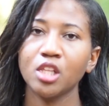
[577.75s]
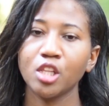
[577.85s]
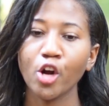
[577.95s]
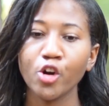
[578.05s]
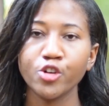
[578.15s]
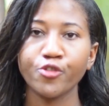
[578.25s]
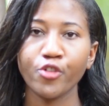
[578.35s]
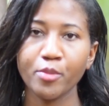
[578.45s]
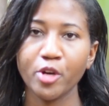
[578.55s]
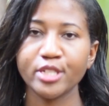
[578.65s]
learn
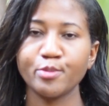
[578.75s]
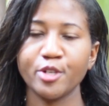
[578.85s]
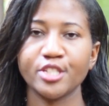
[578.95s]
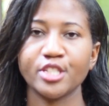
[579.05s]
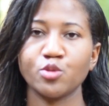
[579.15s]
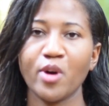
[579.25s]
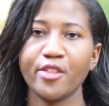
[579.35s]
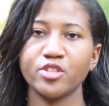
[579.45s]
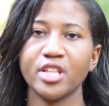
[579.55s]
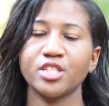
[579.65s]
from your experiences
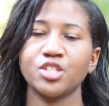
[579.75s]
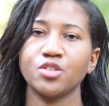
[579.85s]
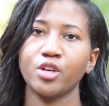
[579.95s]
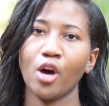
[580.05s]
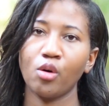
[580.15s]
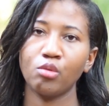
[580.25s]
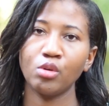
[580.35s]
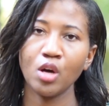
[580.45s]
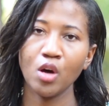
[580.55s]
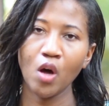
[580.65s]
rather than to go,